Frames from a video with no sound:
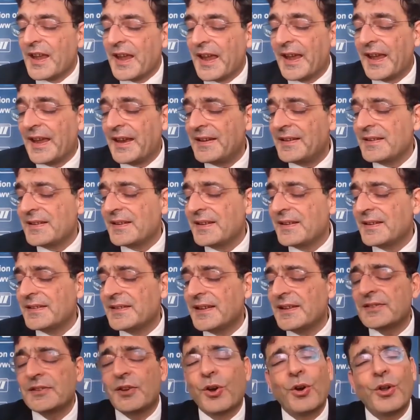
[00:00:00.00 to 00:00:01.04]
And
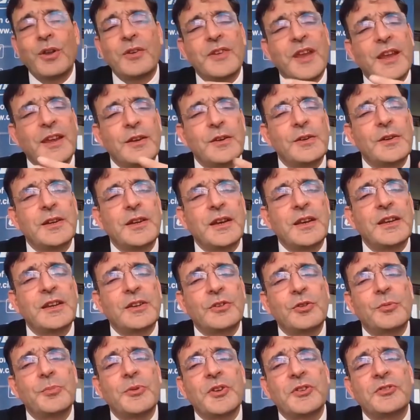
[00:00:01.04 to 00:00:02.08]
this whole regulatory
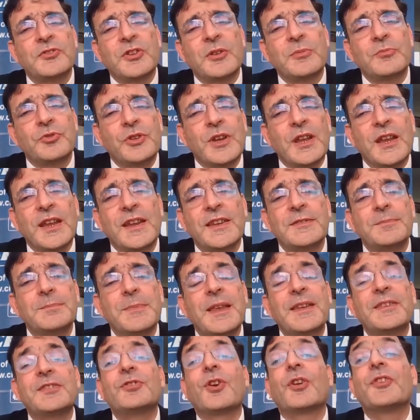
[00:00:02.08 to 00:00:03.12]
ecosystem today is
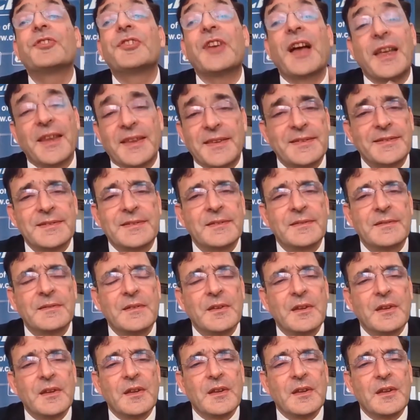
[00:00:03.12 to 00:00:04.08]
based on science.